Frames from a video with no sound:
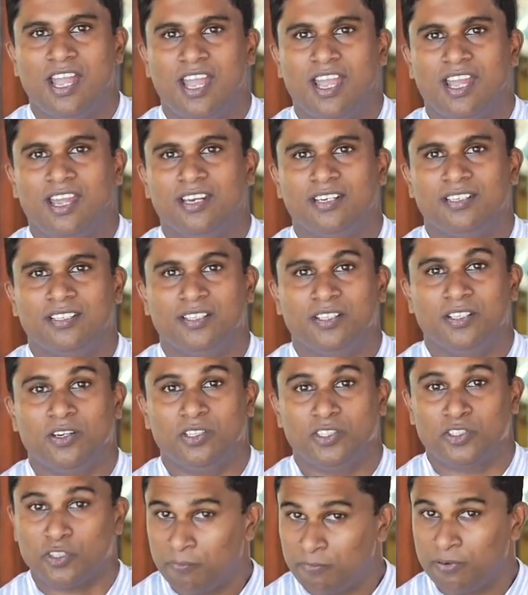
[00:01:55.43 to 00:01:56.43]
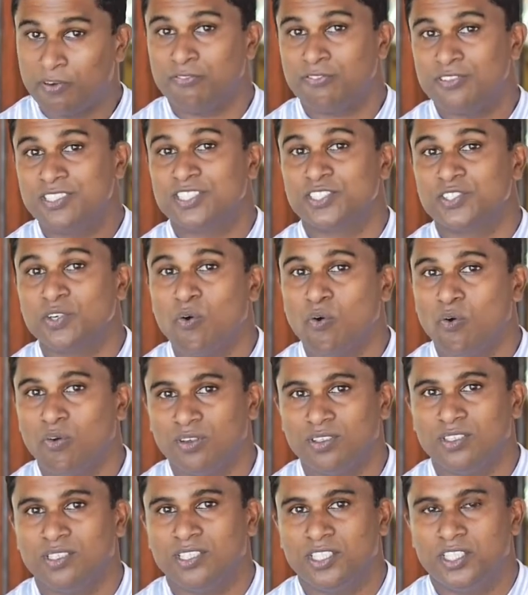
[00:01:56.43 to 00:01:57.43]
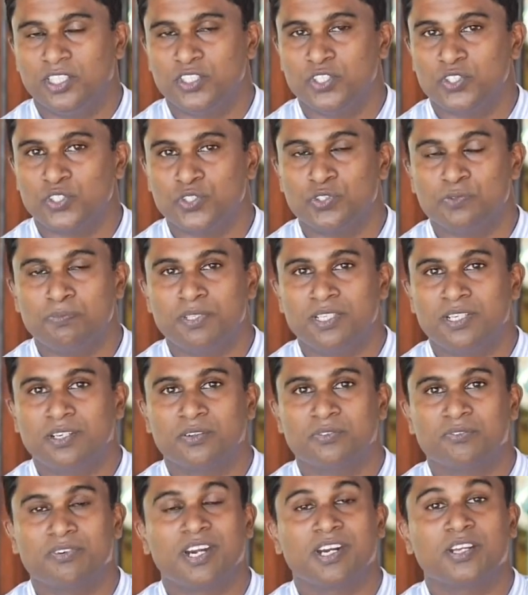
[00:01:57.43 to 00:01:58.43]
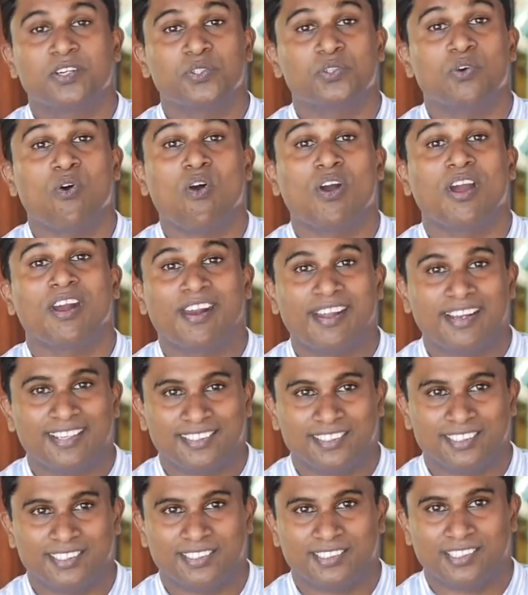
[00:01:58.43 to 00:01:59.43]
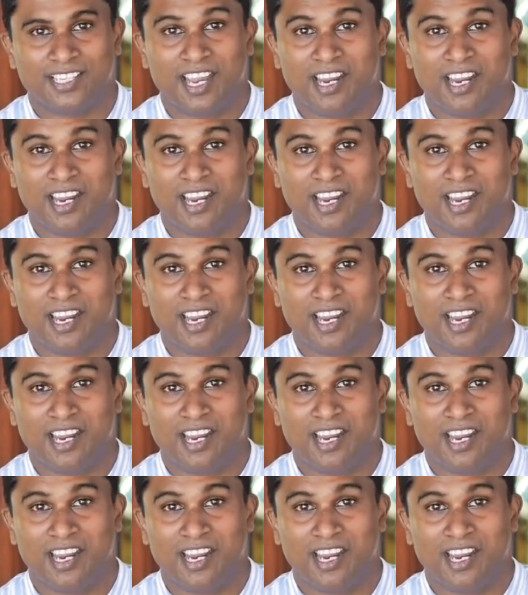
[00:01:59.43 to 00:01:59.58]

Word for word: and top of this all you should be a very good organizer